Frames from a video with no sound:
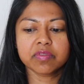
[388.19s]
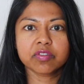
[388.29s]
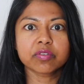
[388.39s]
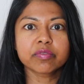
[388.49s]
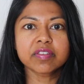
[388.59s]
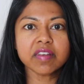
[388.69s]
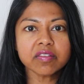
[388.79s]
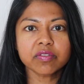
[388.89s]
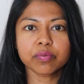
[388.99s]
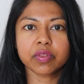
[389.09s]
certain
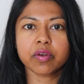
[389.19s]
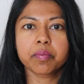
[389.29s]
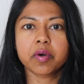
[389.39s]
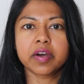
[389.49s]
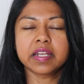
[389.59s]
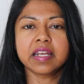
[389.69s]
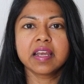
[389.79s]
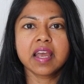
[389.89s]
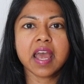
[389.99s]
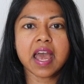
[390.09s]
results with our body
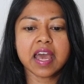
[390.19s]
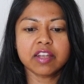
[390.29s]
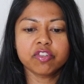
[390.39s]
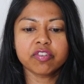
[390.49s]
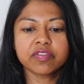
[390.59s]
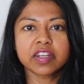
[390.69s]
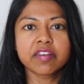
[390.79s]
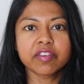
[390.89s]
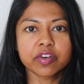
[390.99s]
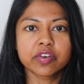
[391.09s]
and shifting
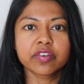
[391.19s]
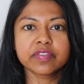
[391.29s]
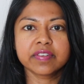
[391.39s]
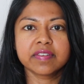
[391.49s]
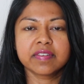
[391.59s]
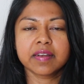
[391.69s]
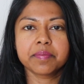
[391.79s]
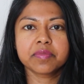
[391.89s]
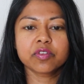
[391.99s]
of our nervous system.